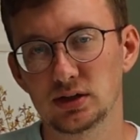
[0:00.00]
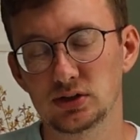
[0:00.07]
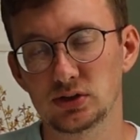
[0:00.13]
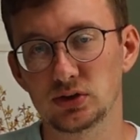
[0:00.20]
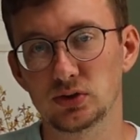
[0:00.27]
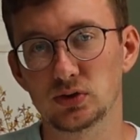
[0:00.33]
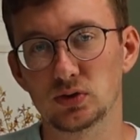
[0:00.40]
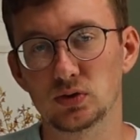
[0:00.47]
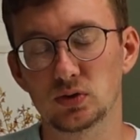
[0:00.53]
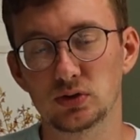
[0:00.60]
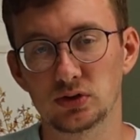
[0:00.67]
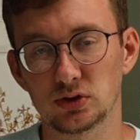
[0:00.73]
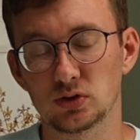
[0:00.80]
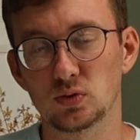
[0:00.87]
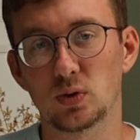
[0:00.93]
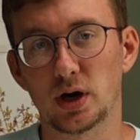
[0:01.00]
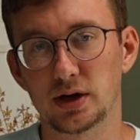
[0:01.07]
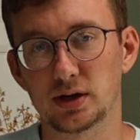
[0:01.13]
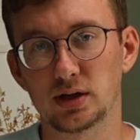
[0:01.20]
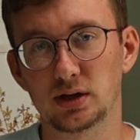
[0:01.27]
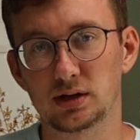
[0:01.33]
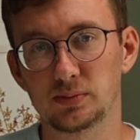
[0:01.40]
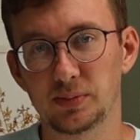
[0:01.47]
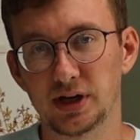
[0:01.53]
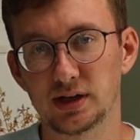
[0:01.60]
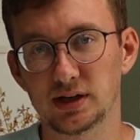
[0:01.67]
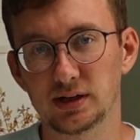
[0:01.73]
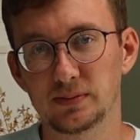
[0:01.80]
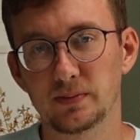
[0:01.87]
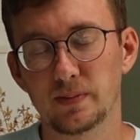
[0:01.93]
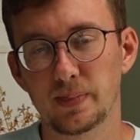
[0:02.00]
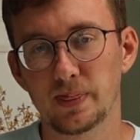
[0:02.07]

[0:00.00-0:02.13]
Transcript: to do watercolor painting.